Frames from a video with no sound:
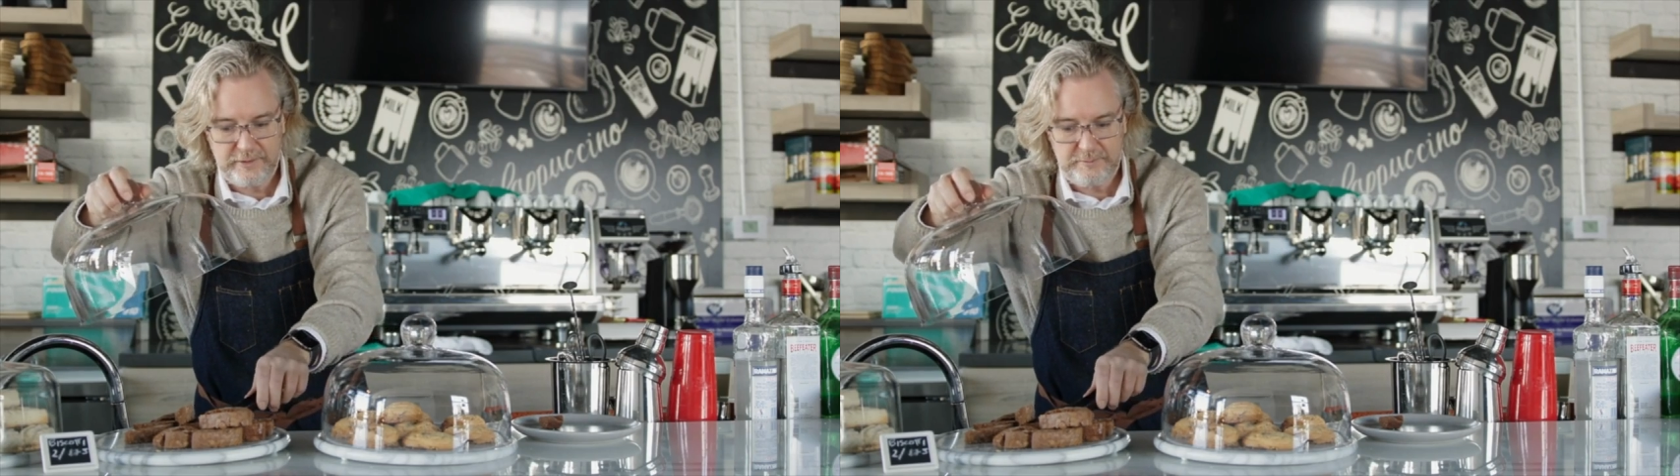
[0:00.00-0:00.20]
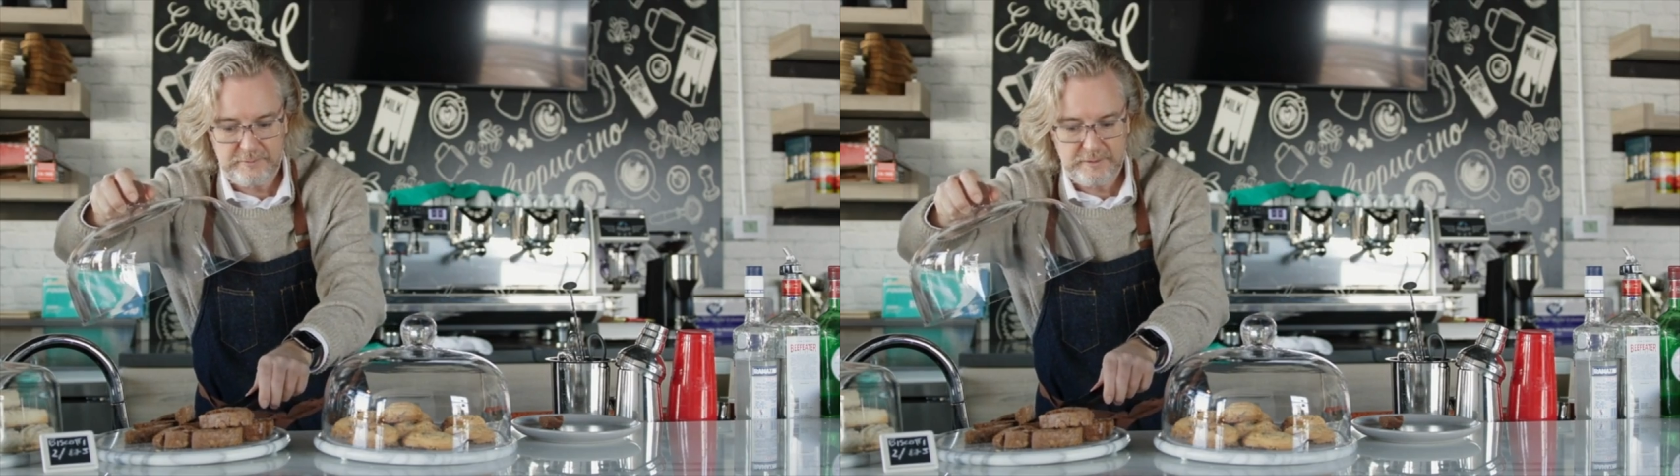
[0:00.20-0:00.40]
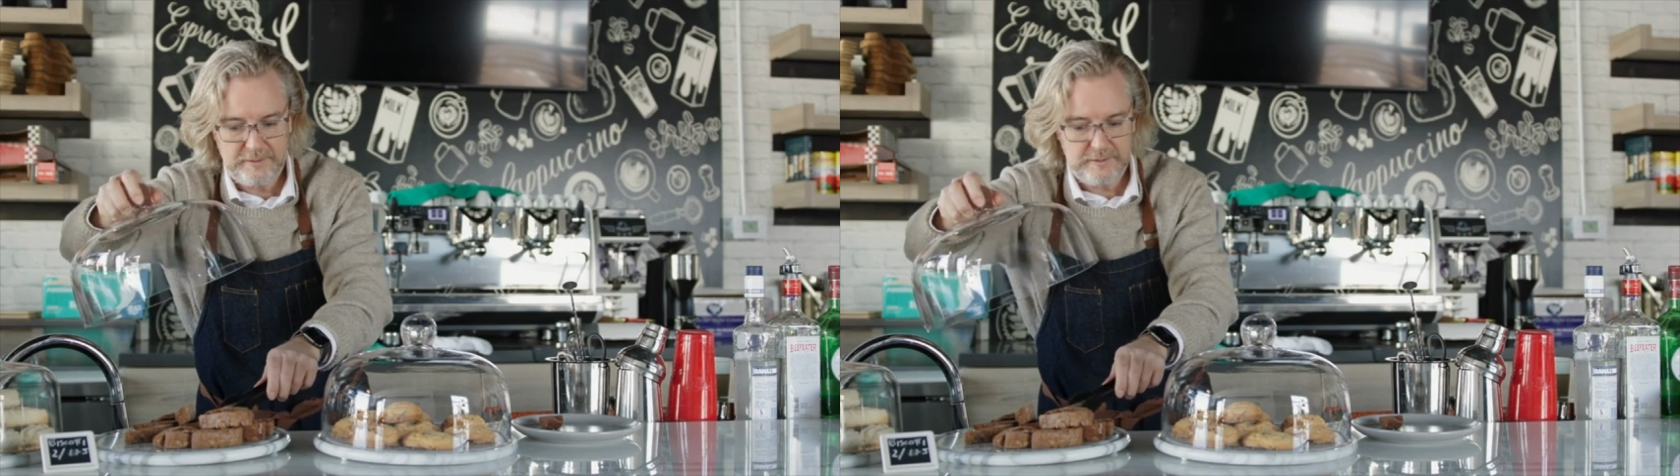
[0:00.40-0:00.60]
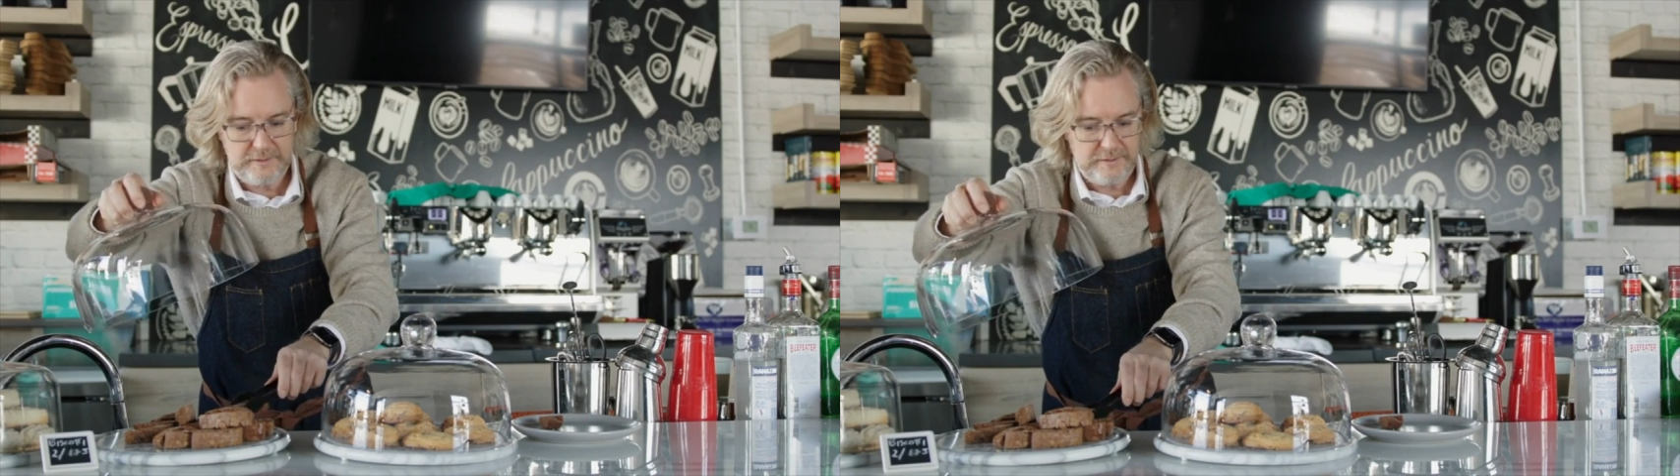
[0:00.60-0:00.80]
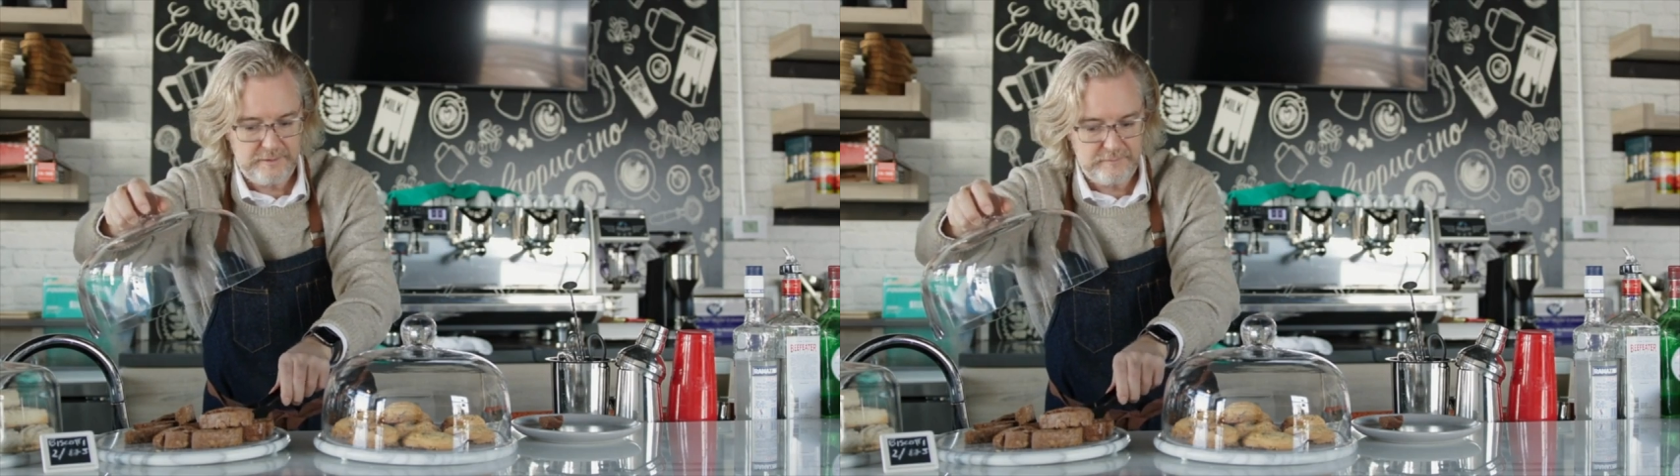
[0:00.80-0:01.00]
get one
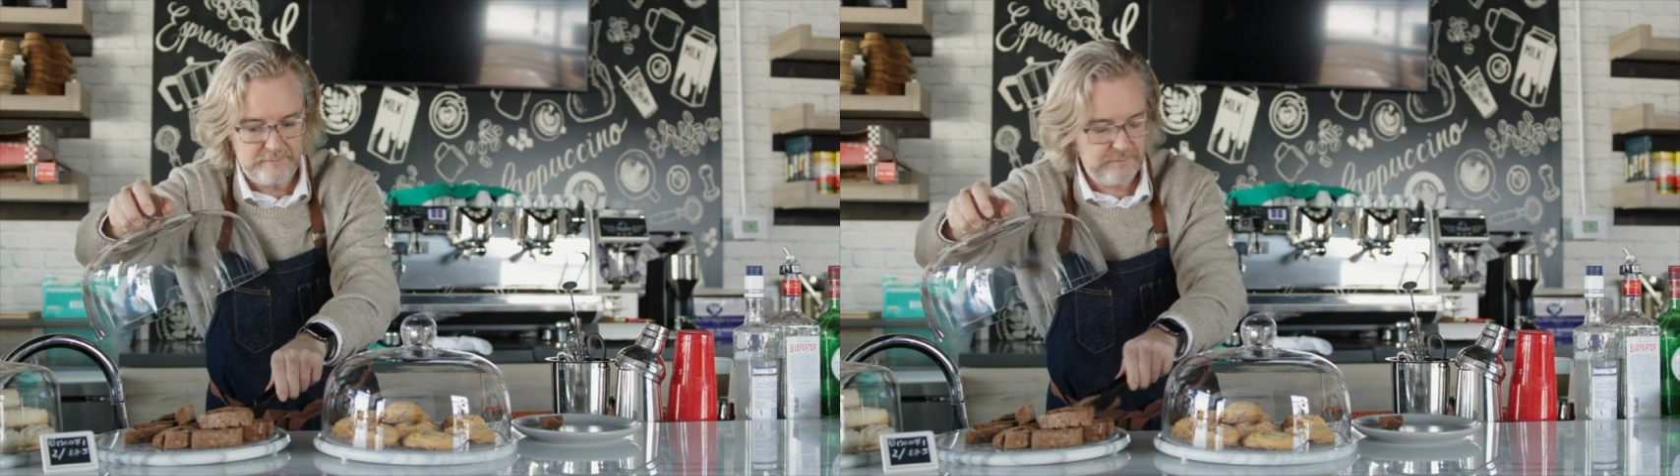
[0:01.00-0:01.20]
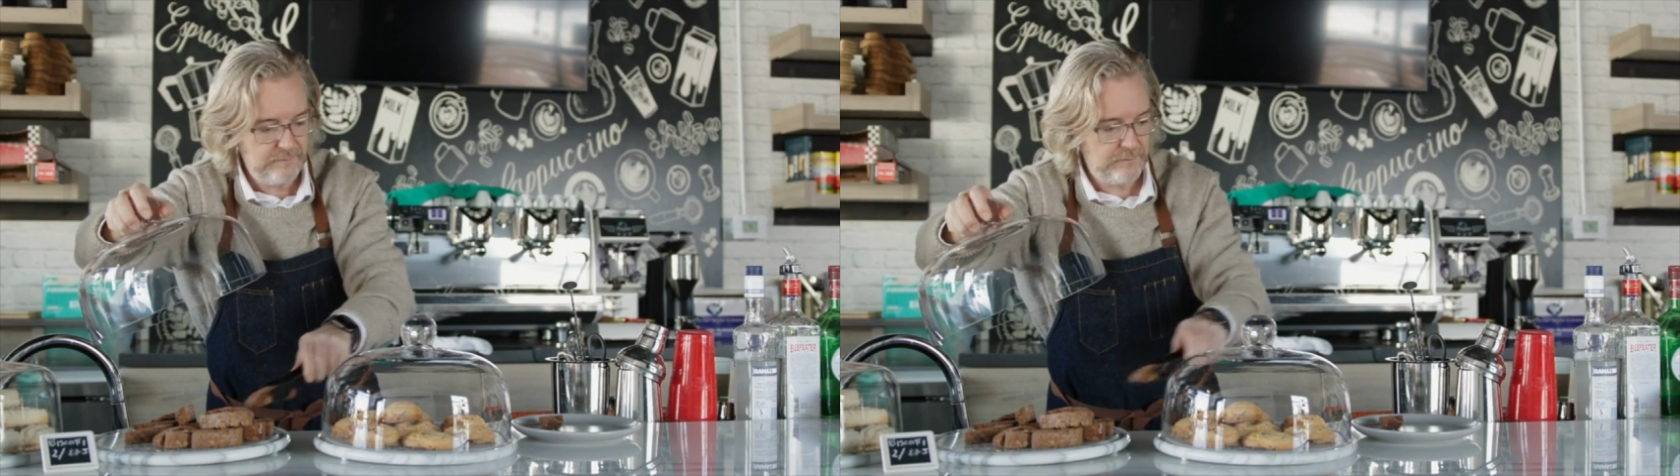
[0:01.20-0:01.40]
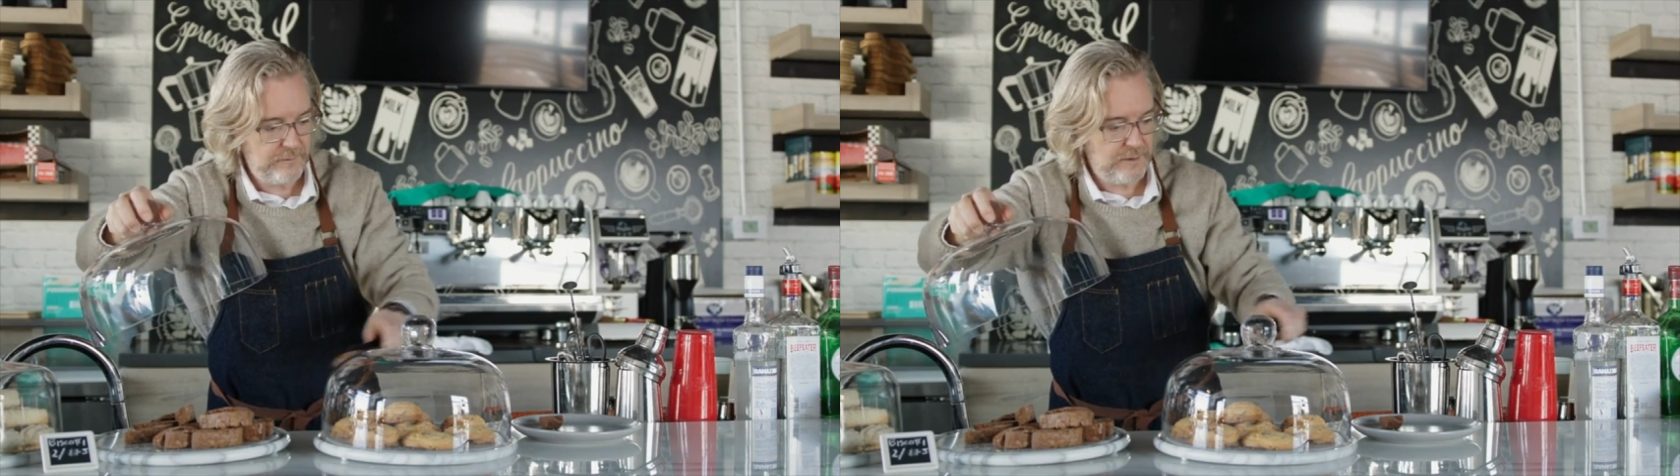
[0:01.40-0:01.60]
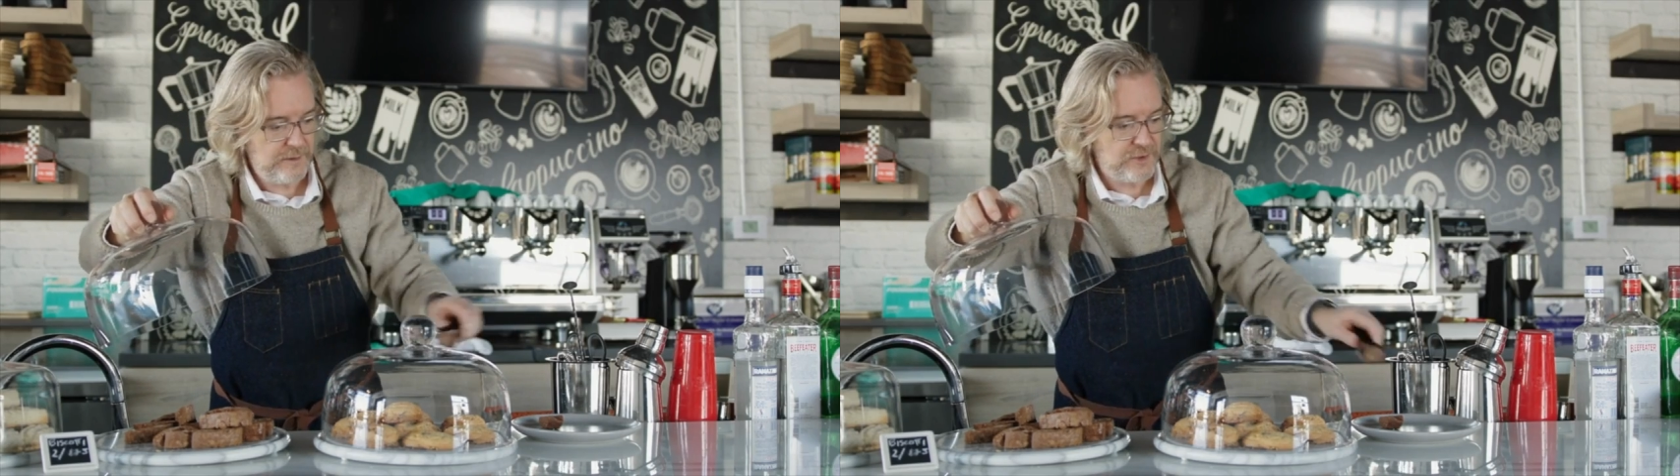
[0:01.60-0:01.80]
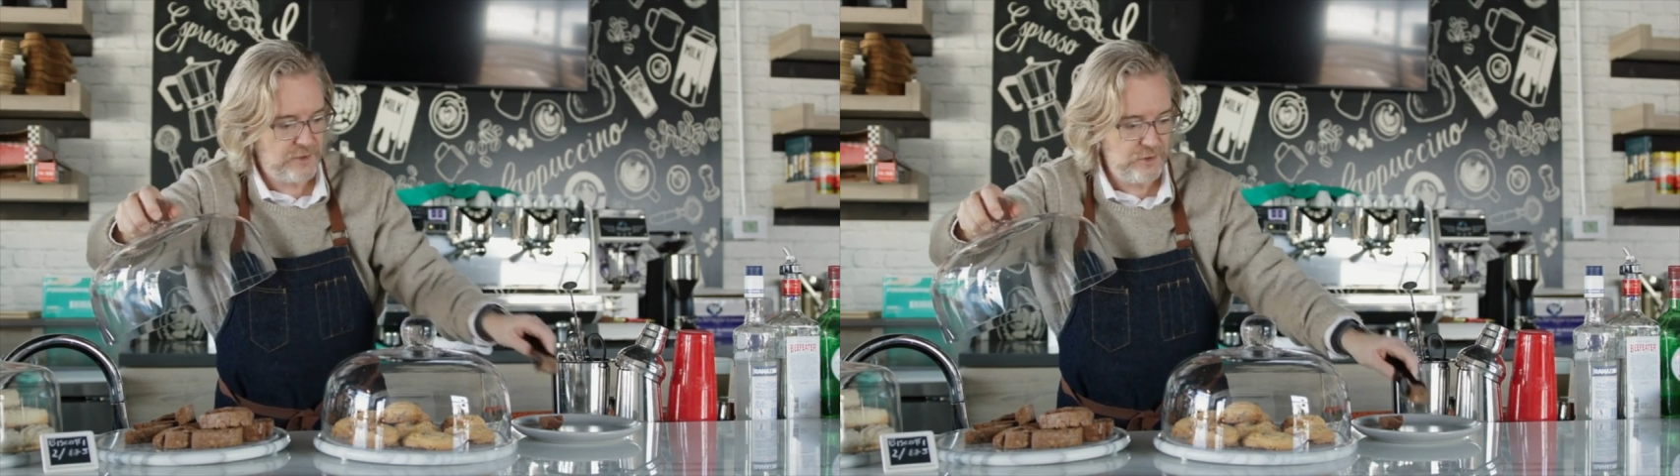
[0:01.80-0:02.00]
special right now that's
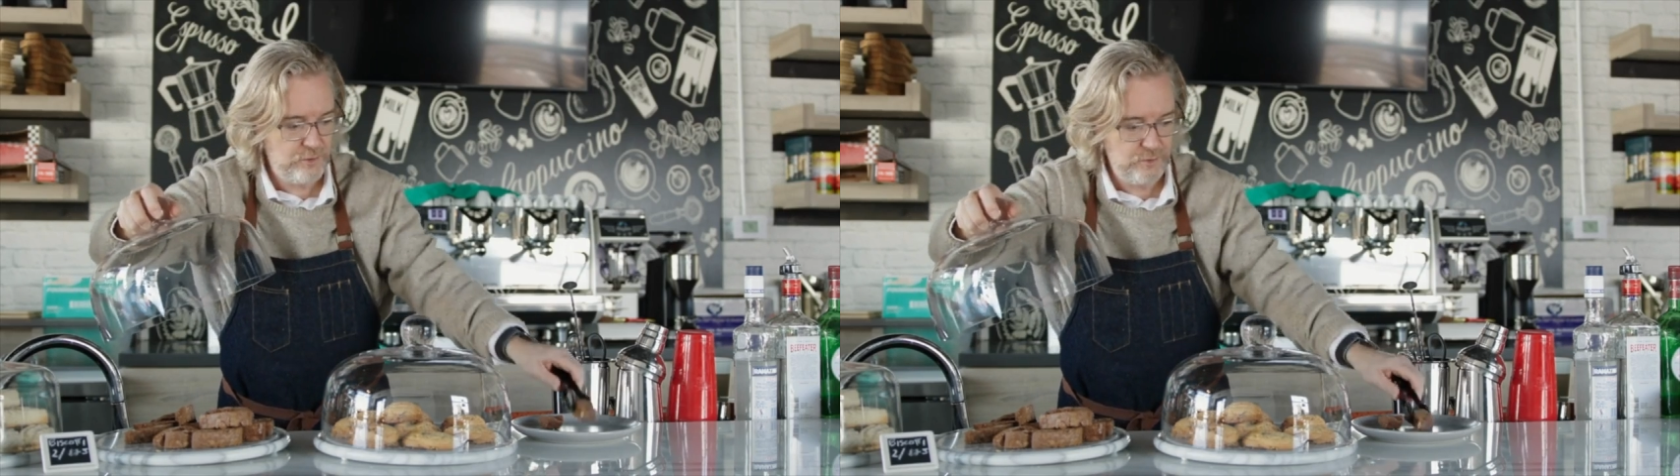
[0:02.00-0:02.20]
happening.